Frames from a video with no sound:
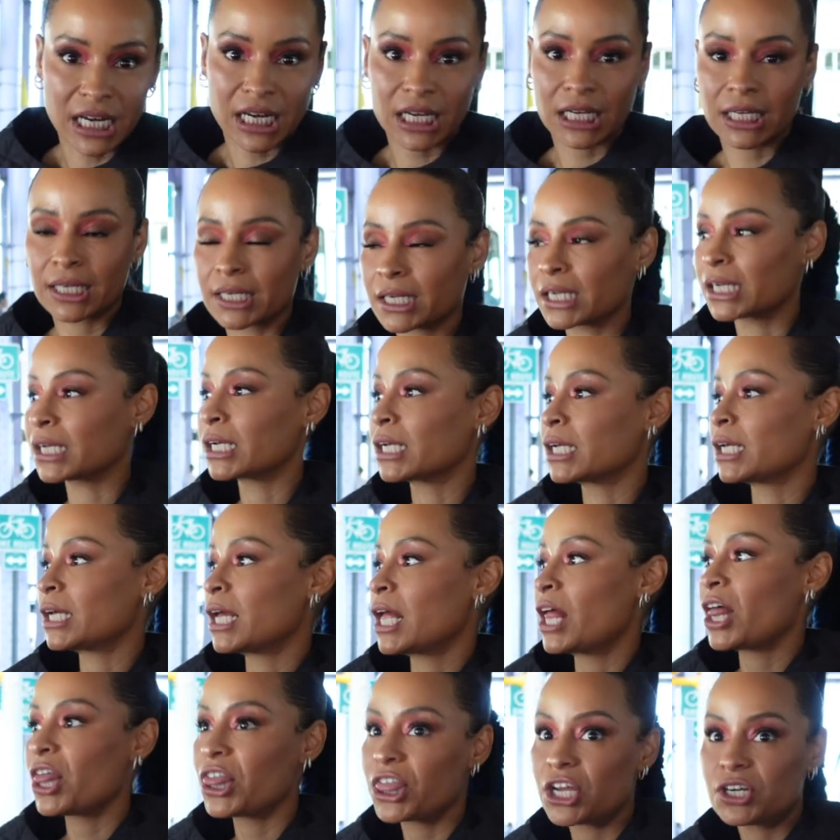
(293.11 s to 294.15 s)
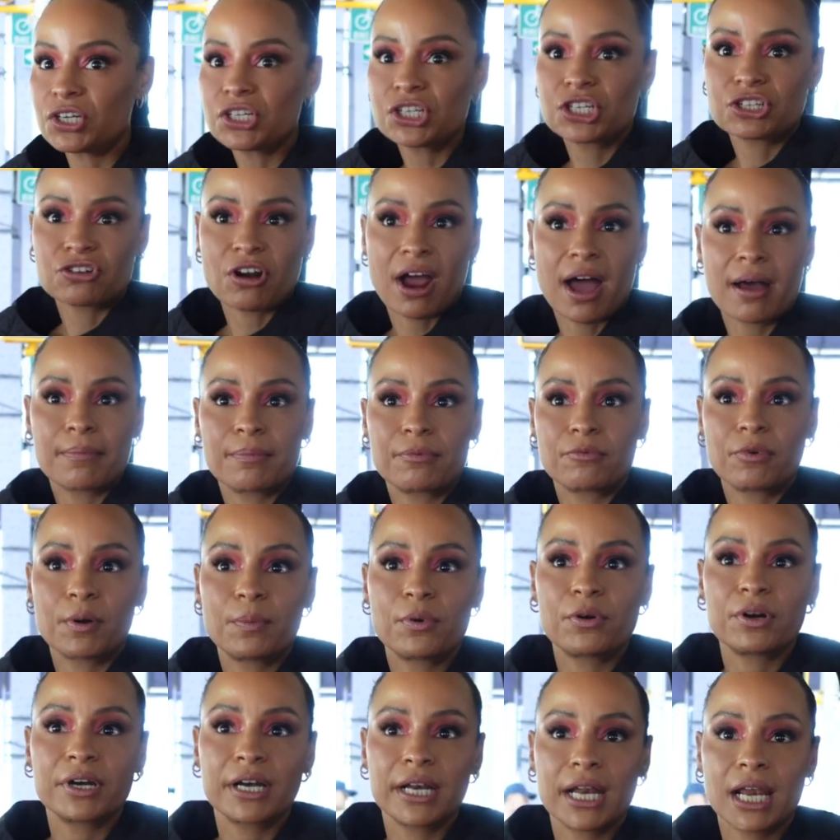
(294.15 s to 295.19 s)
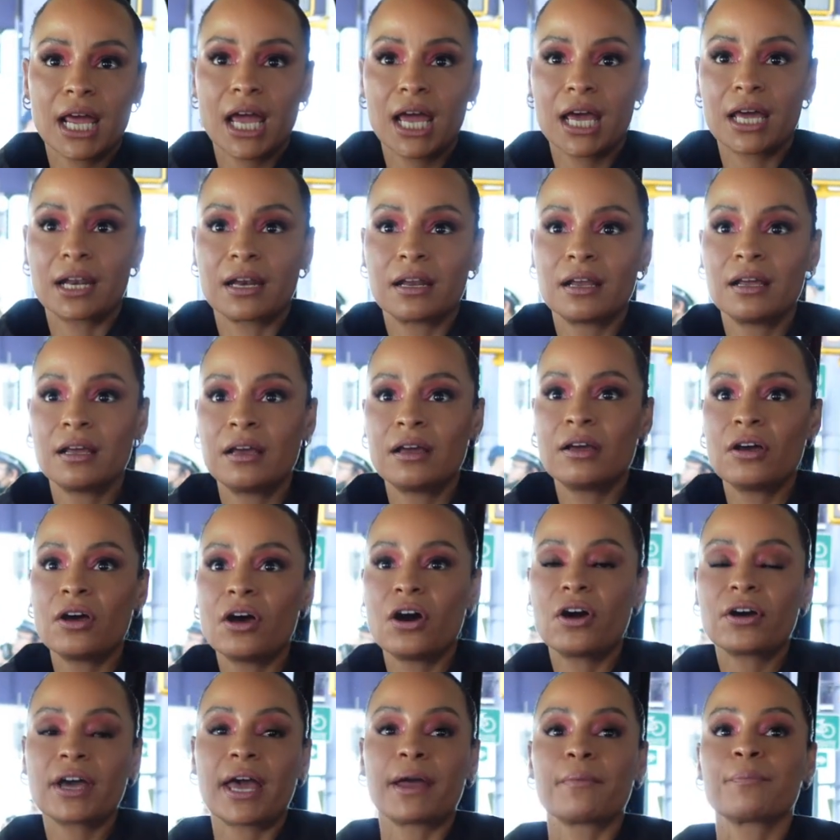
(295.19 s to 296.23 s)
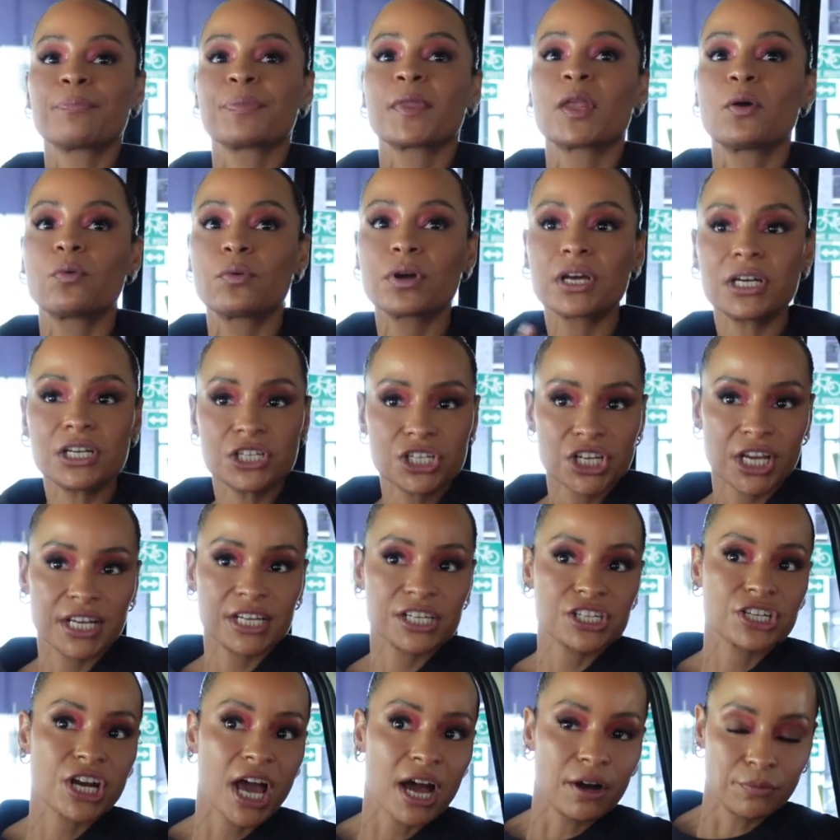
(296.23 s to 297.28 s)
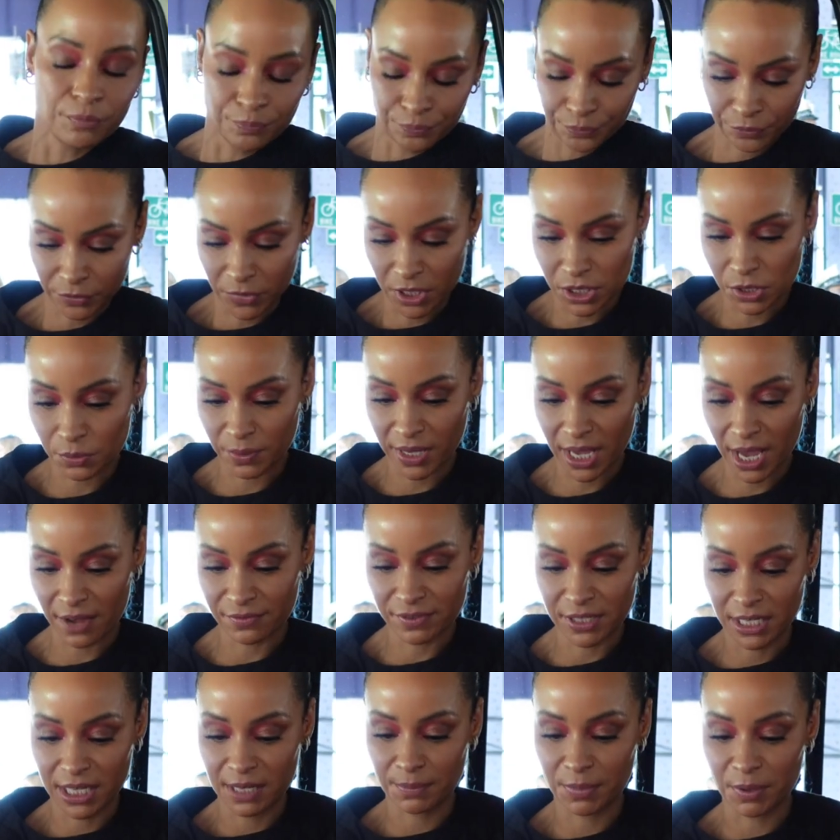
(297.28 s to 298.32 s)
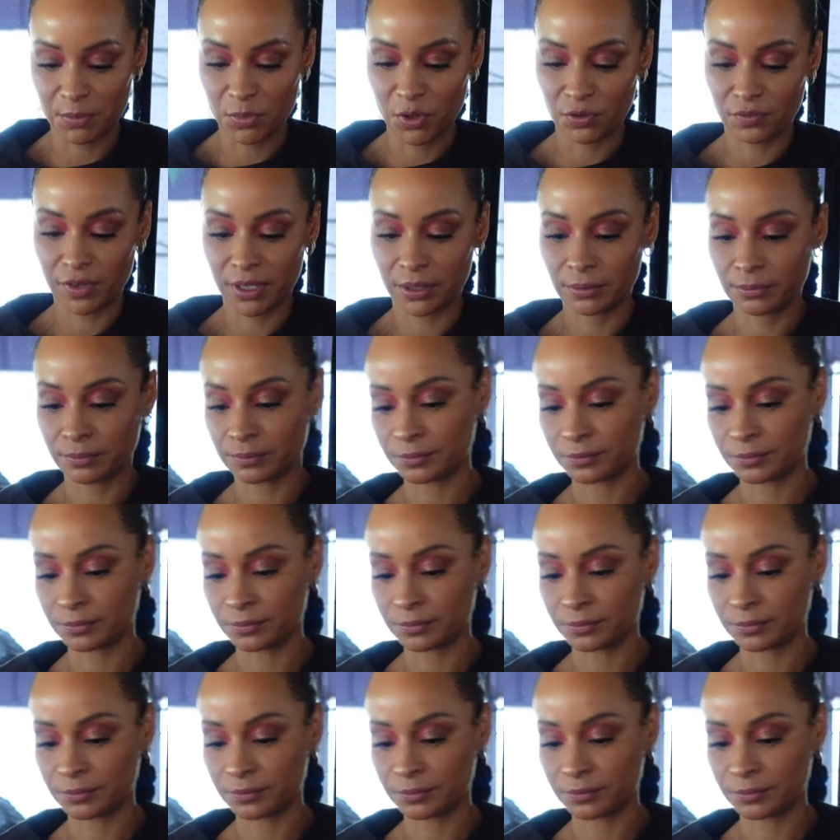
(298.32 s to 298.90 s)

Reported ahead. Thirst trap, reported ahead. Okay, we're gonna change now, because we have to keep it moving.